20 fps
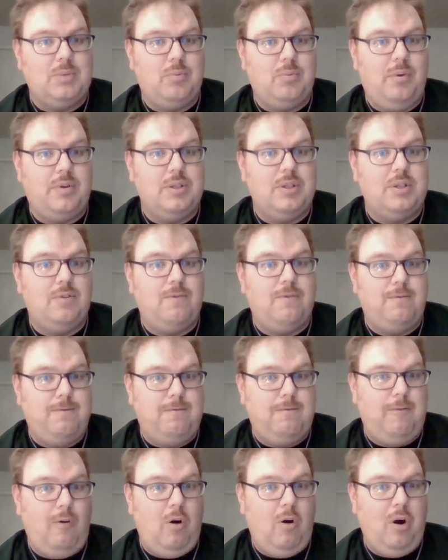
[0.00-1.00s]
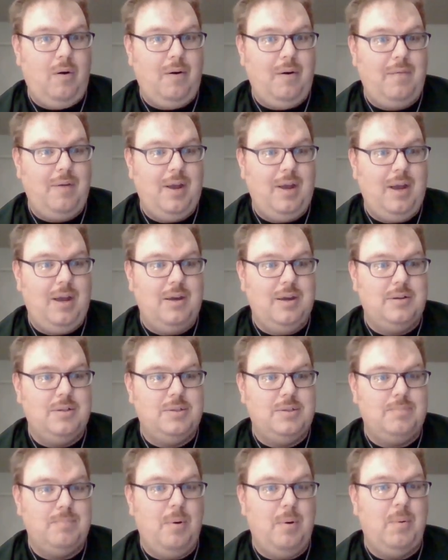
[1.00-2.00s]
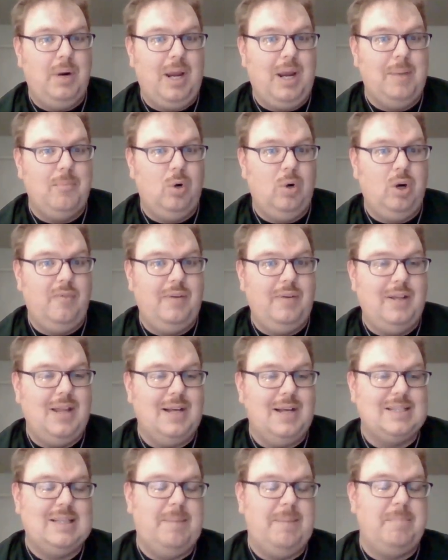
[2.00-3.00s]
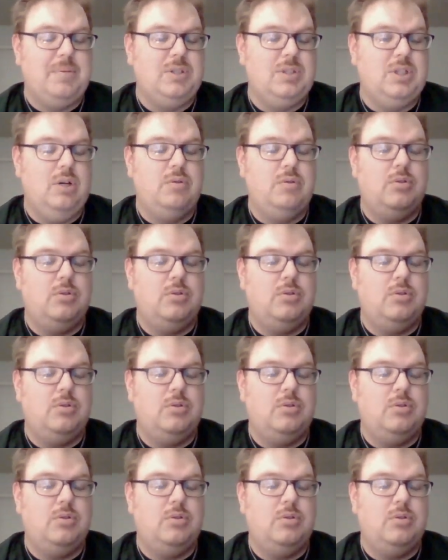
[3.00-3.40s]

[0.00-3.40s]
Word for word: Well, this is a form of his, but we'll get more of it next episode.